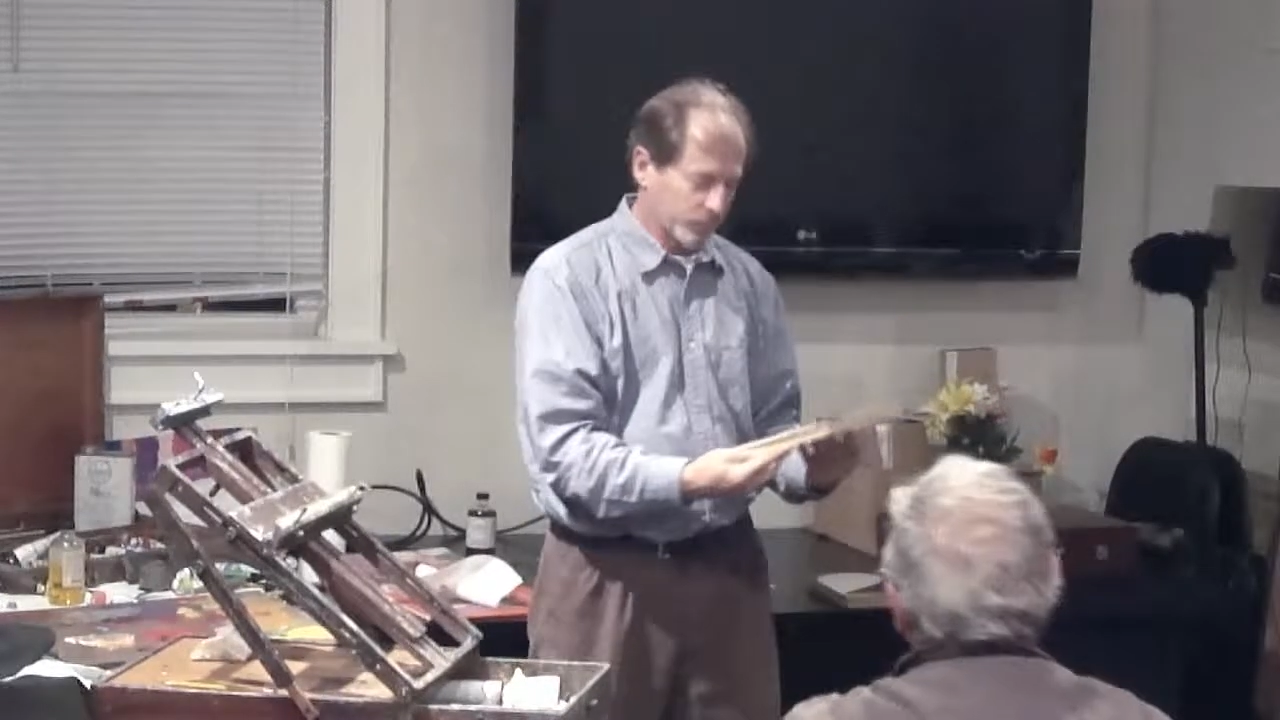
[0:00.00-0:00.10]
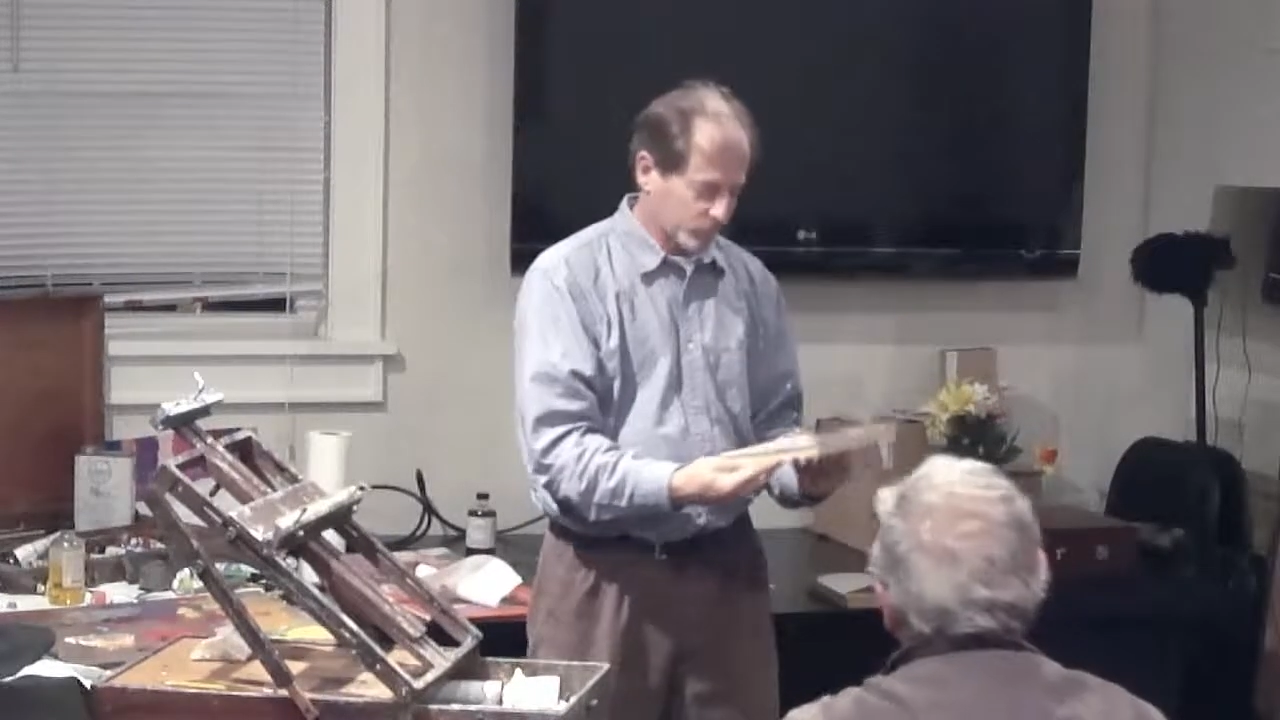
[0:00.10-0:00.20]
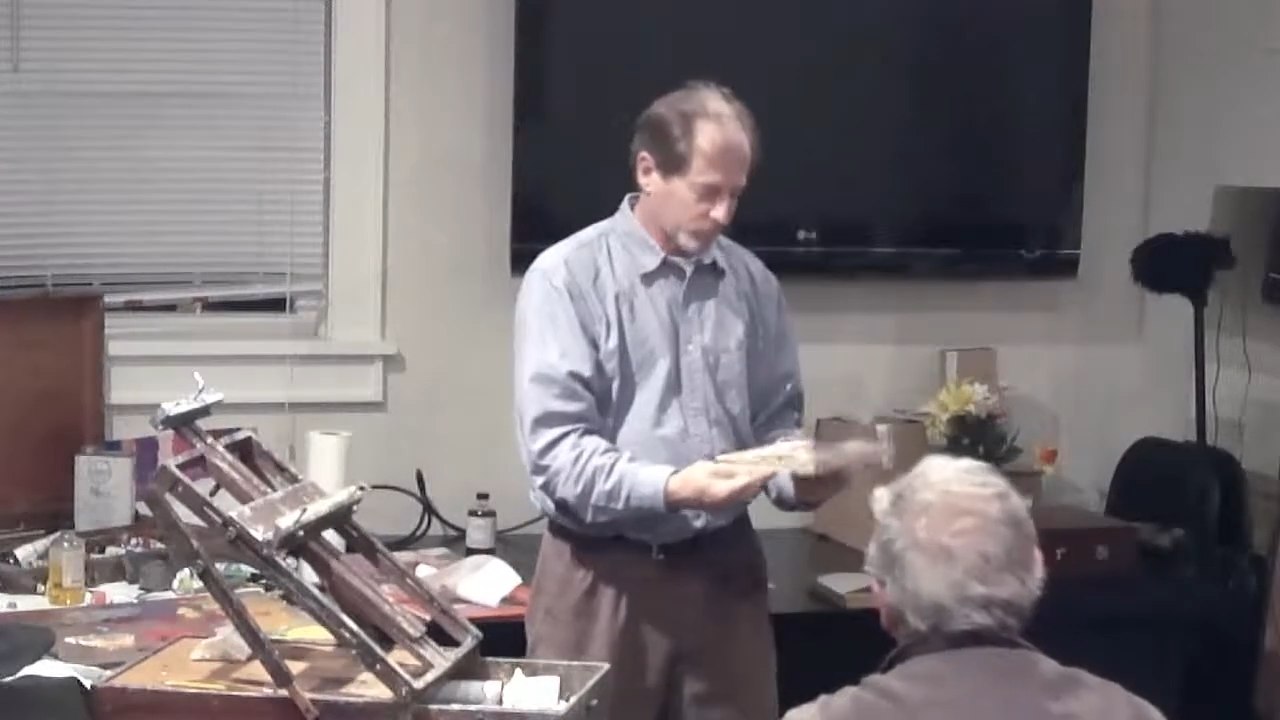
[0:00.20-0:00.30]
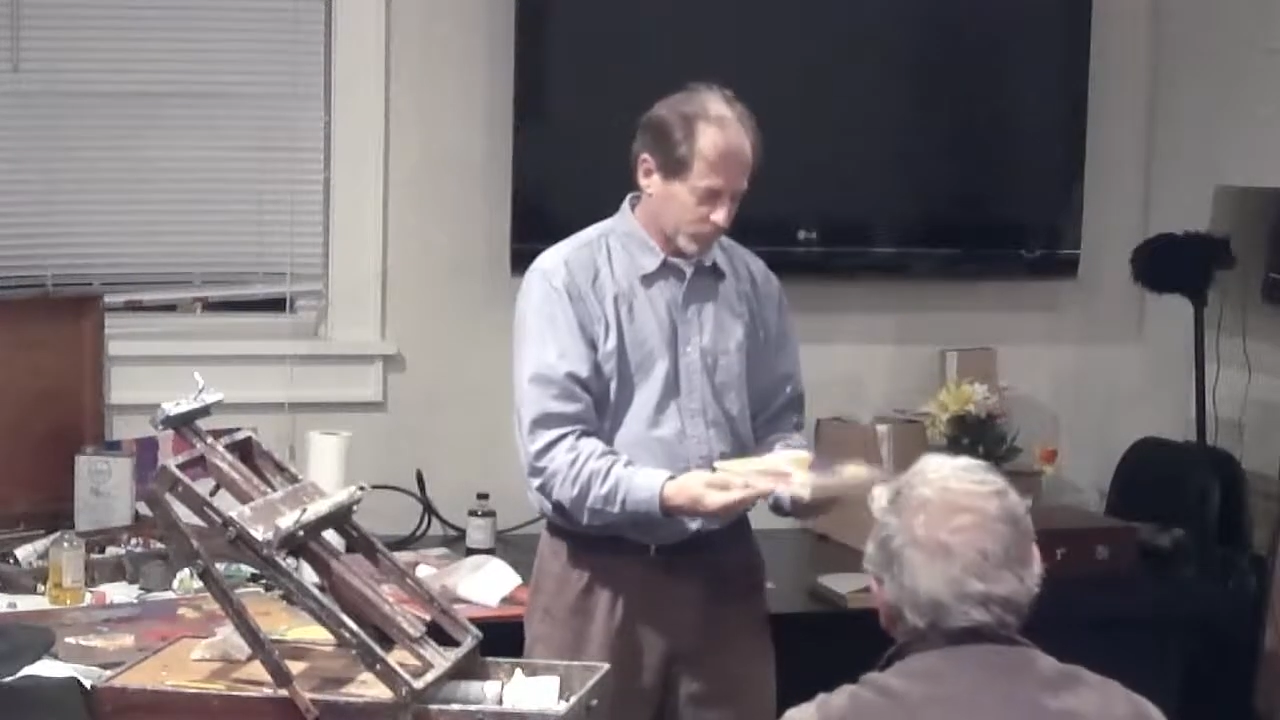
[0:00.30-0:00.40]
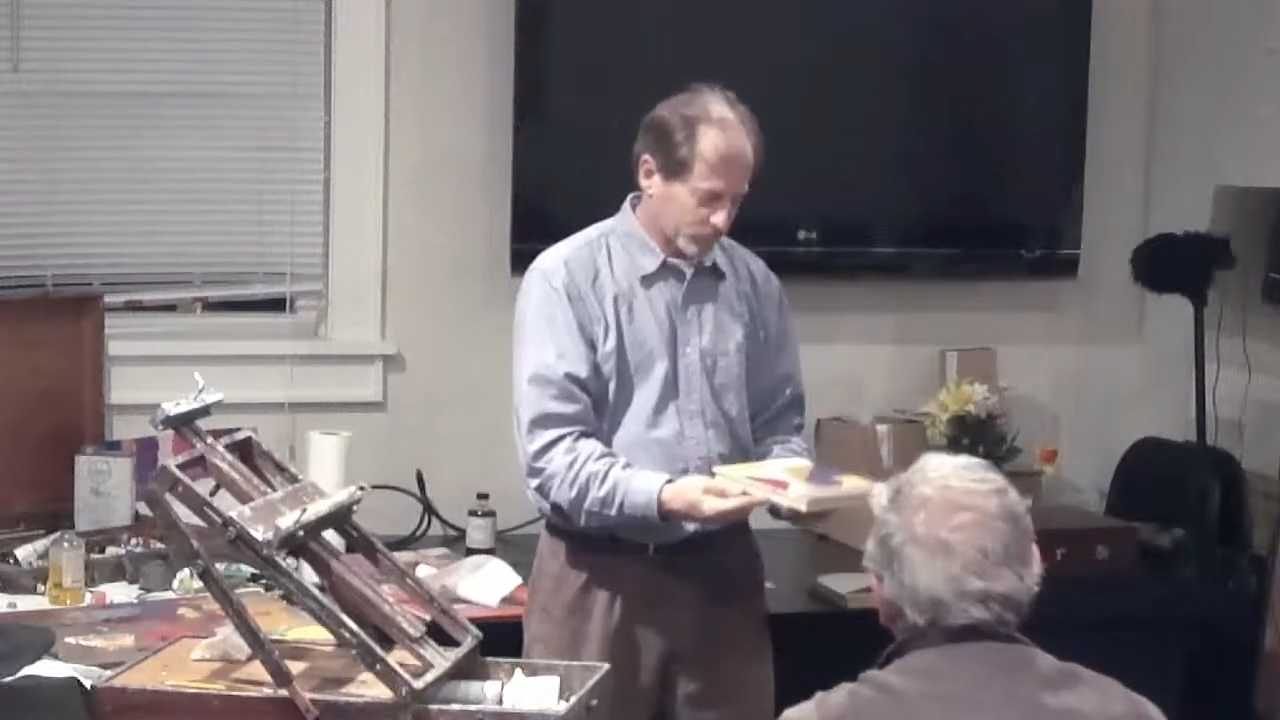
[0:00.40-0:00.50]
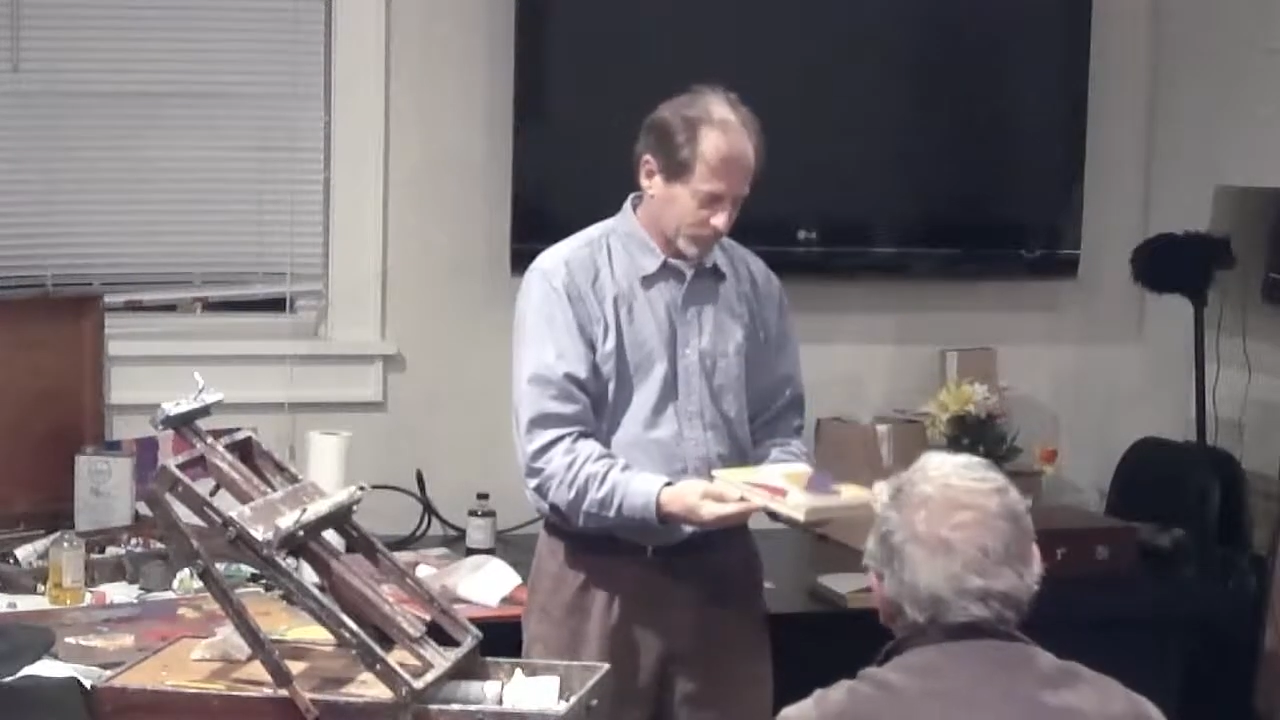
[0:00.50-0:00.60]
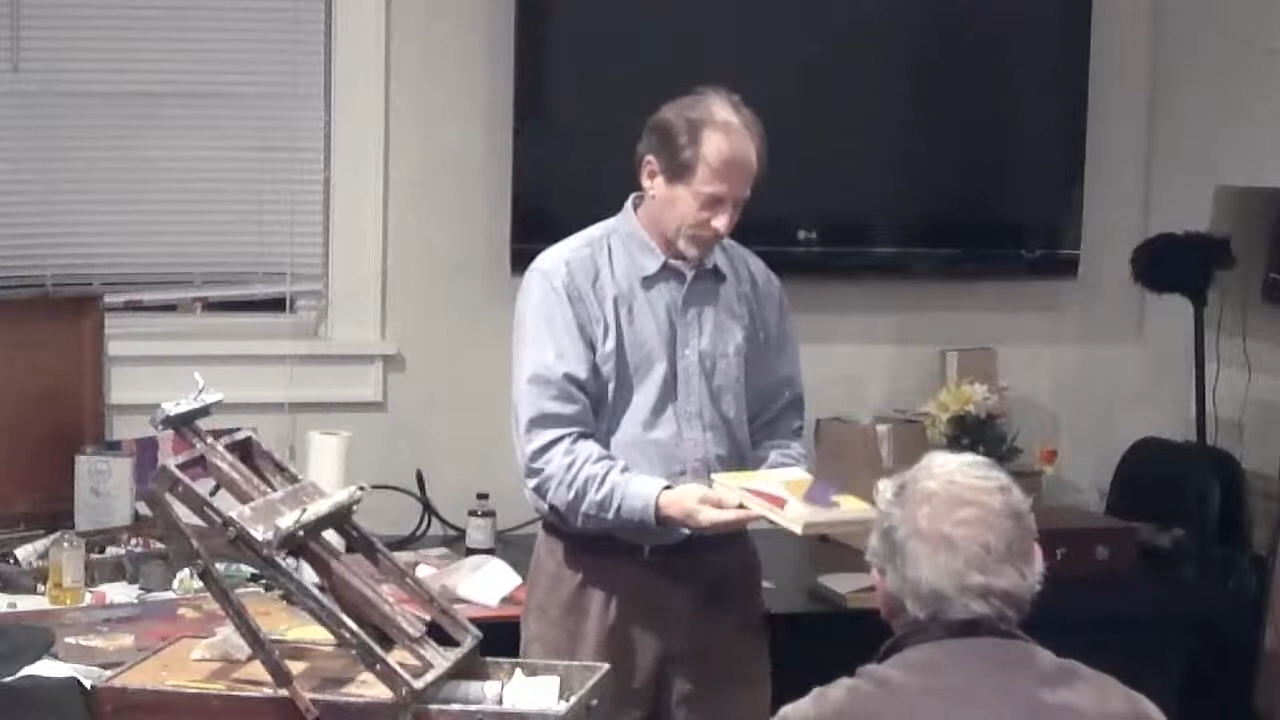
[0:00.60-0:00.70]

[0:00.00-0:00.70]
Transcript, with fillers: high heeled